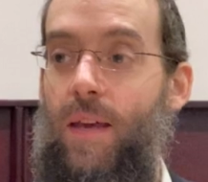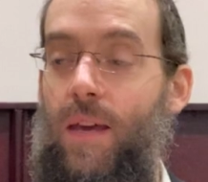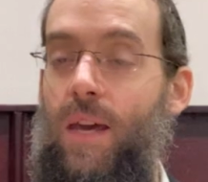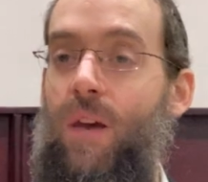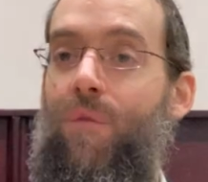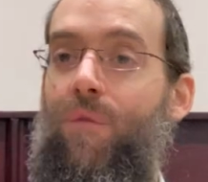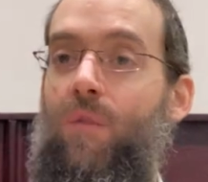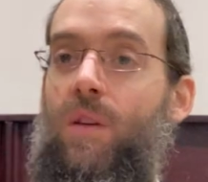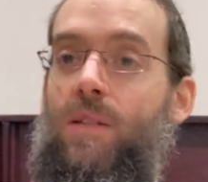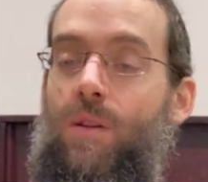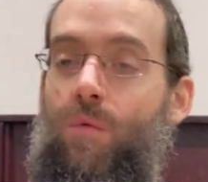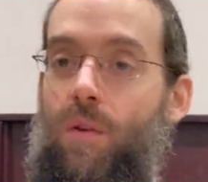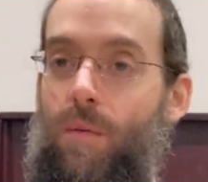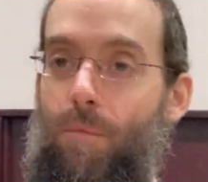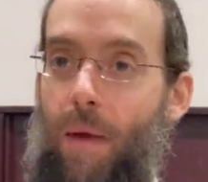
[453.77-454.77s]
if there's a
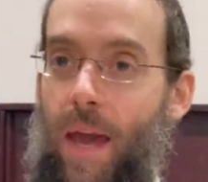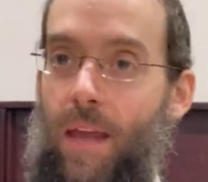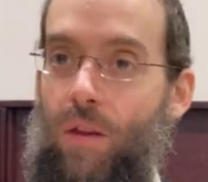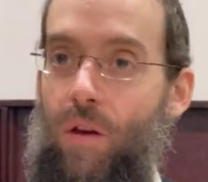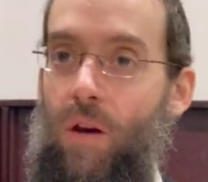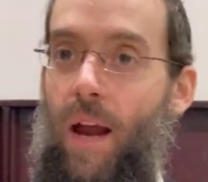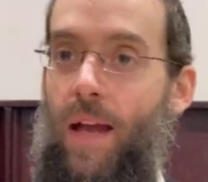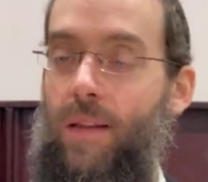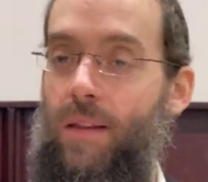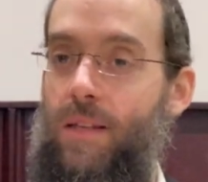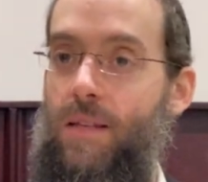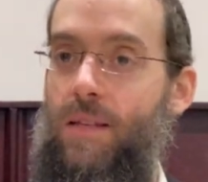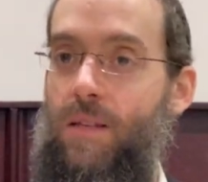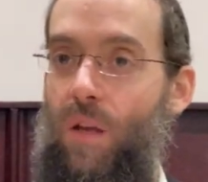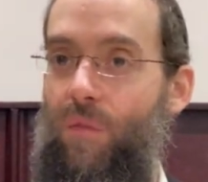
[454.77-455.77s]
remainder at
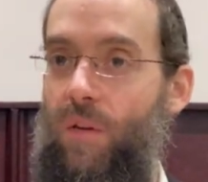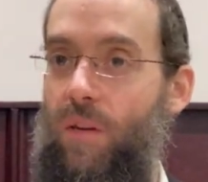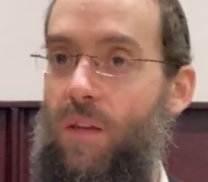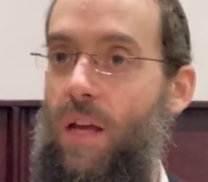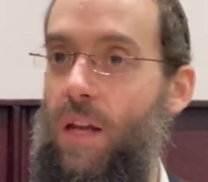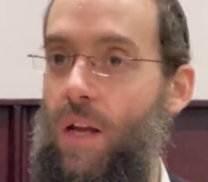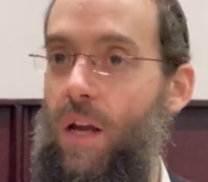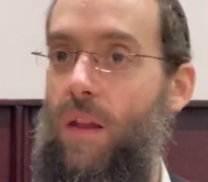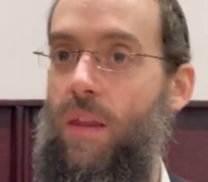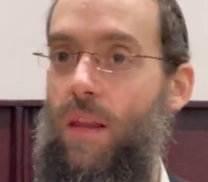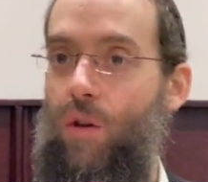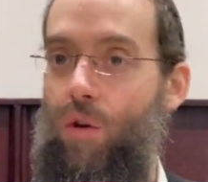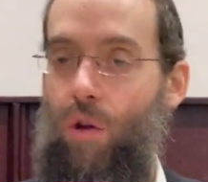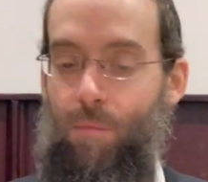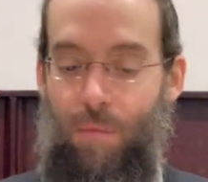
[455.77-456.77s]
least of a dinner
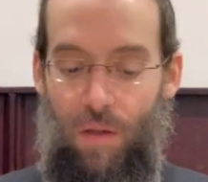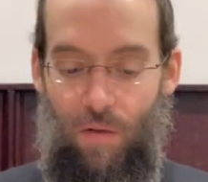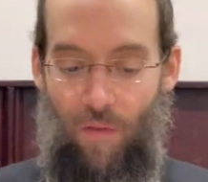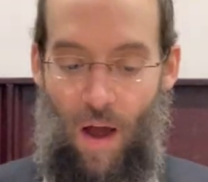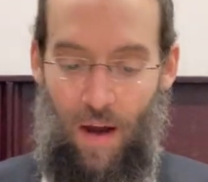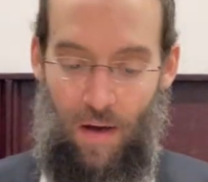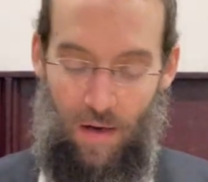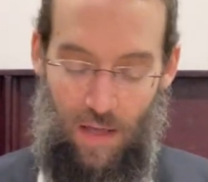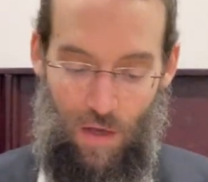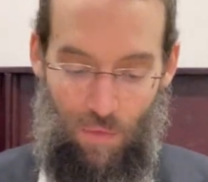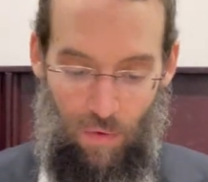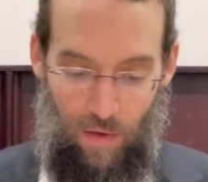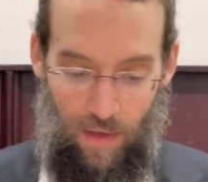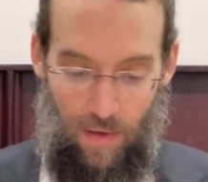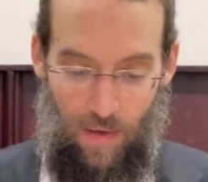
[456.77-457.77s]
that could be divided
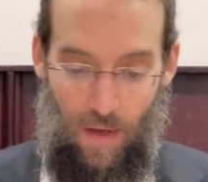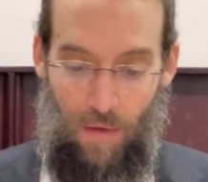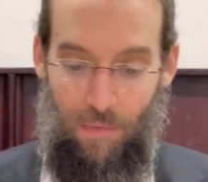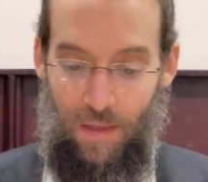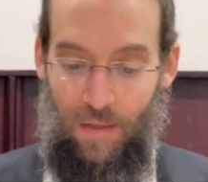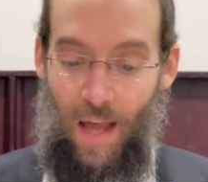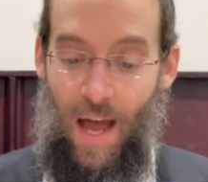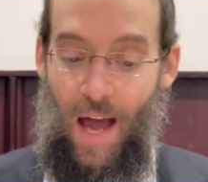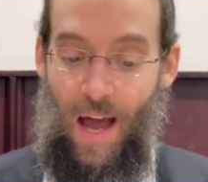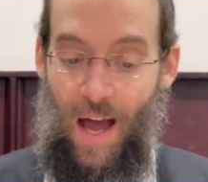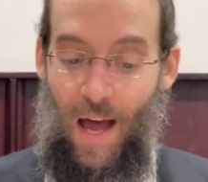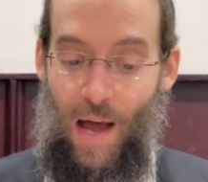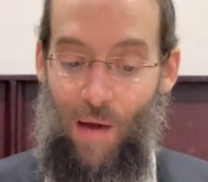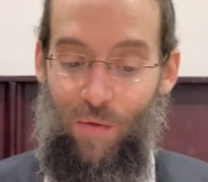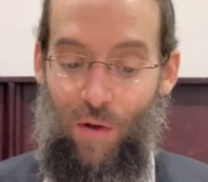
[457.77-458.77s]
equally. Mm. But
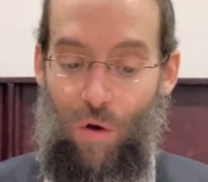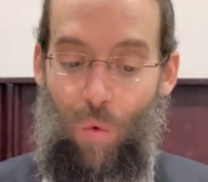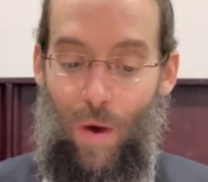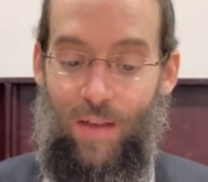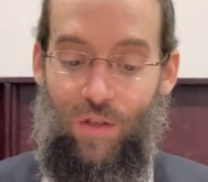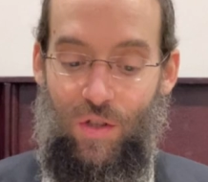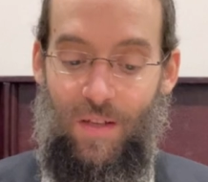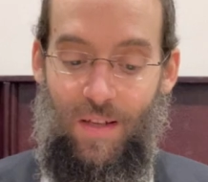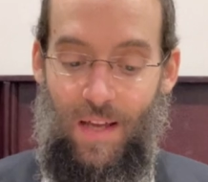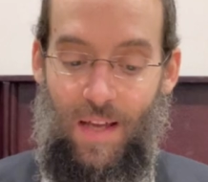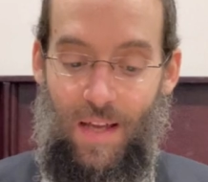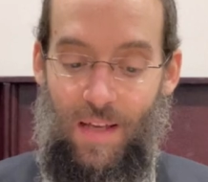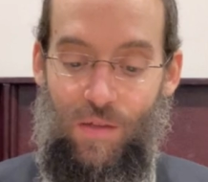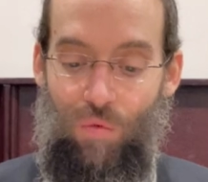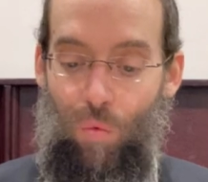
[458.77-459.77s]
now the question
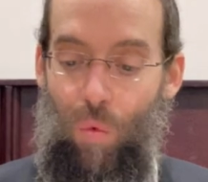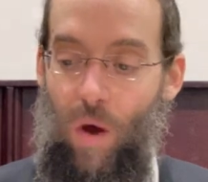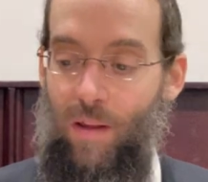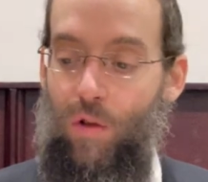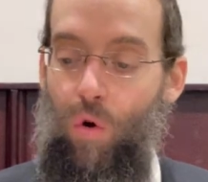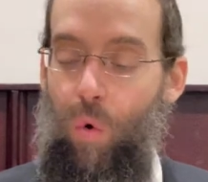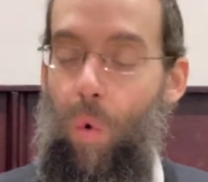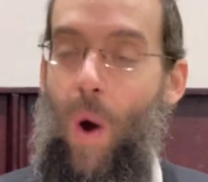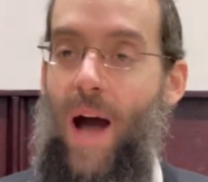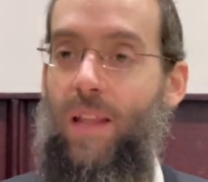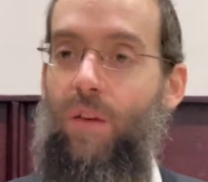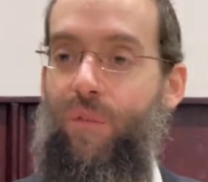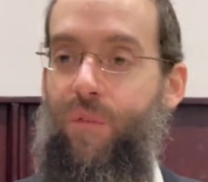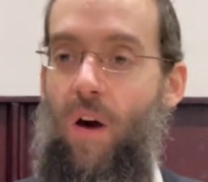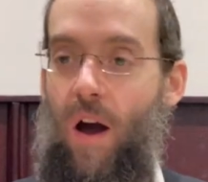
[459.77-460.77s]
is what
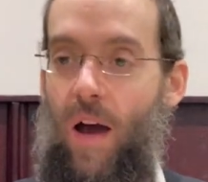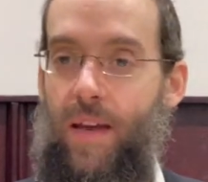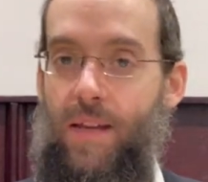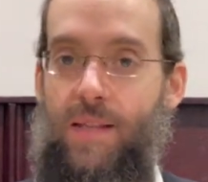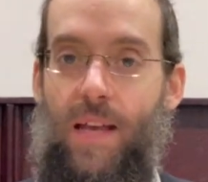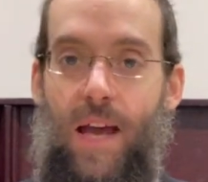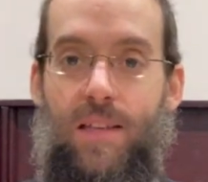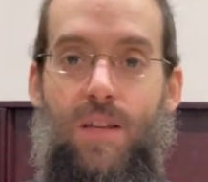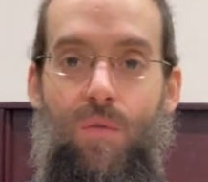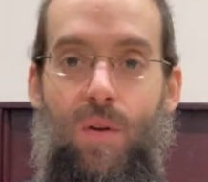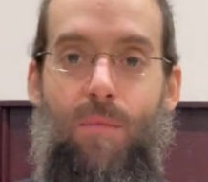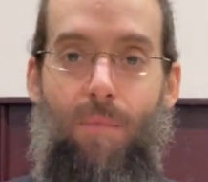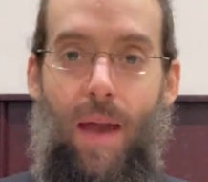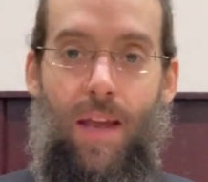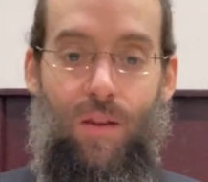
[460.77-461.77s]
qualifies as a
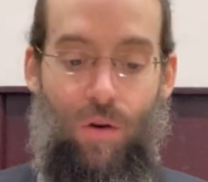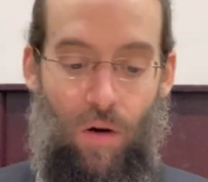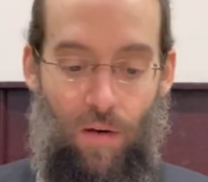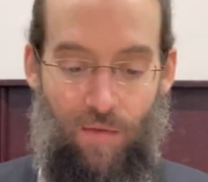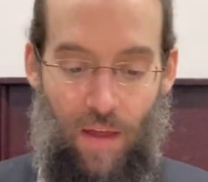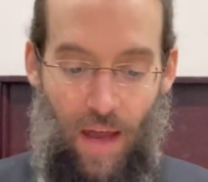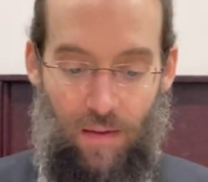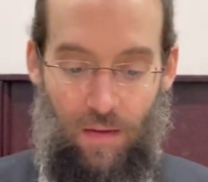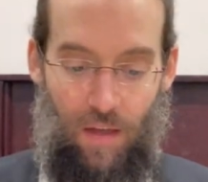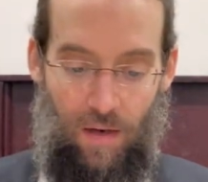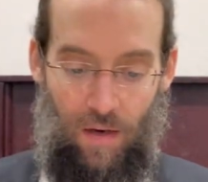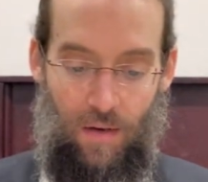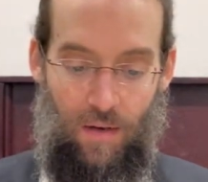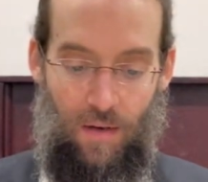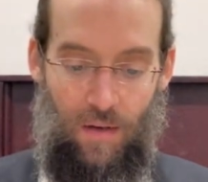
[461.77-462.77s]
remainder of that
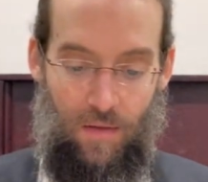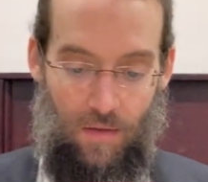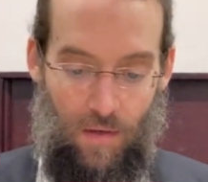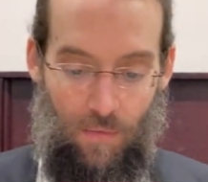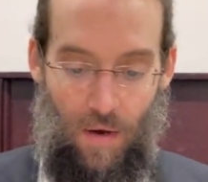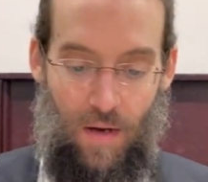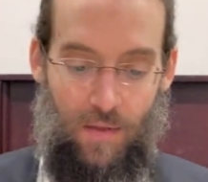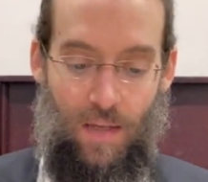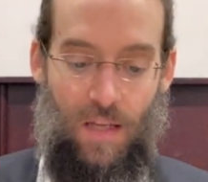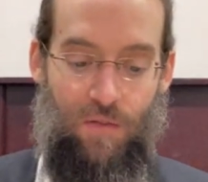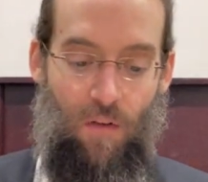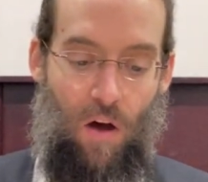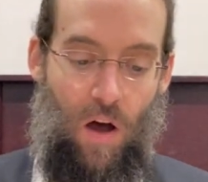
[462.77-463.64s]
dinner? So the Gemara says,